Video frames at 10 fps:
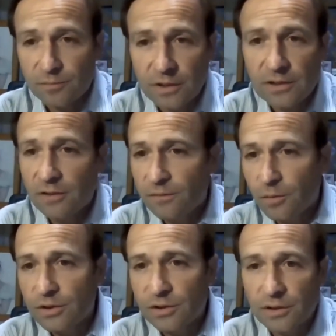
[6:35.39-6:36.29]
So
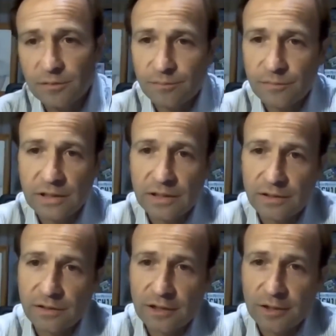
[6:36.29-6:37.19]
it's unfortunate,
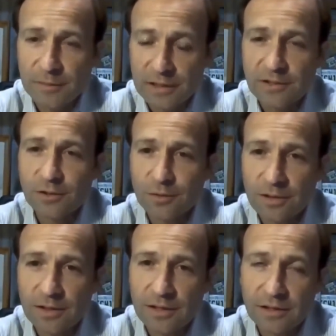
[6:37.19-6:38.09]
and I
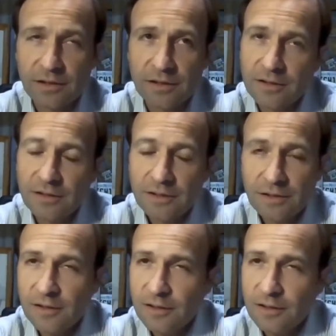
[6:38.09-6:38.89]
still think that